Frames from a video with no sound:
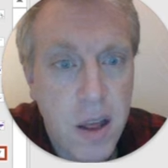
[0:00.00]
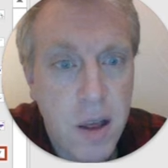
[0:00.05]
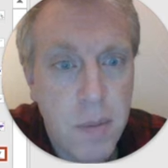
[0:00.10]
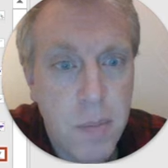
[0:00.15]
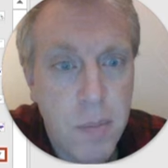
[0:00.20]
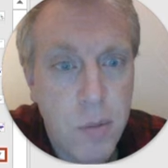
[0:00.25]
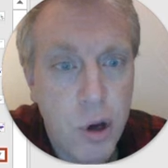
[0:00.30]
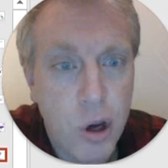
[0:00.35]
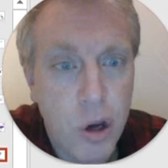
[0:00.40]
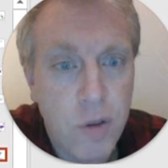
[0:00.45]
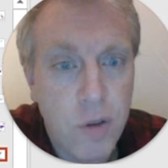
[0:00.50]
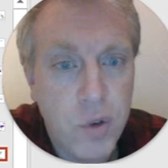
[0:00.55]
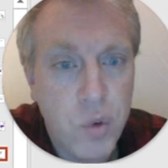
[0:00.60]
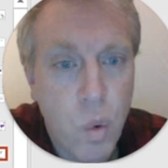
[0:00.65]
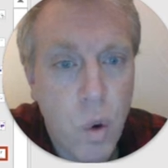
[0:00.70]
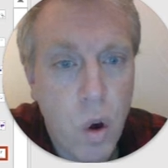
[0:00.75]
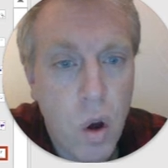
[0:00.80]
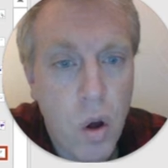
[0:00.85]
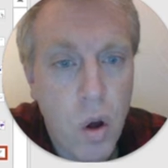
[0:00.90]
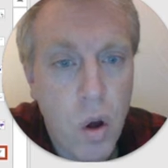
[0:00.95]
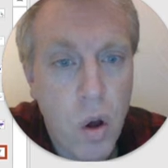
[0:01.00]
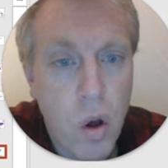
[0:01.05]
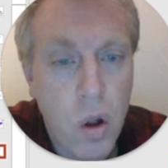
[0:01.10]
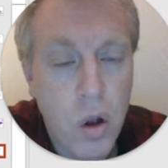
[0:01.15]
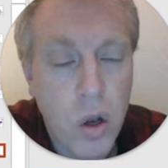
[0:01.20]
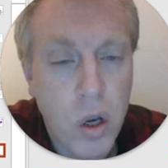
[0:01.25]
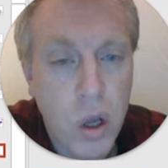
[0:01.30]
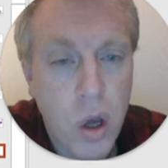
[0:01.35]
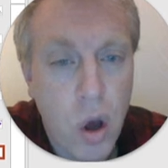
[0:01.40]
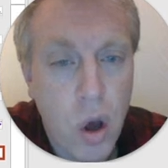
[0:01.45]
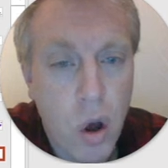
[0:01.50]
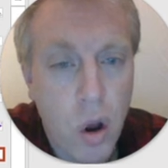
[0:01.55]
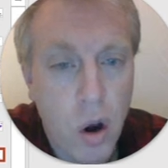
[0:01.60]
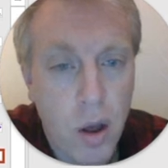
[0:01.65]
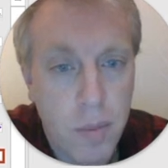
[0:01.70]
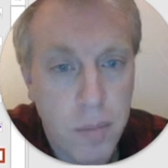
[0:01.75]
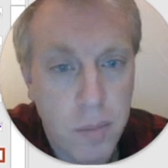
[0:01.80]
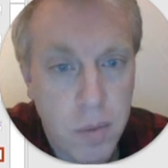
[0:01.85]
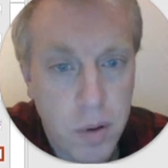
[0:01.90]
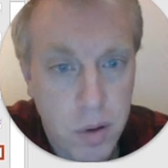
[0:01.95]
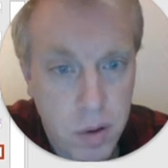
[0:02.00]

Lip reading: moves one column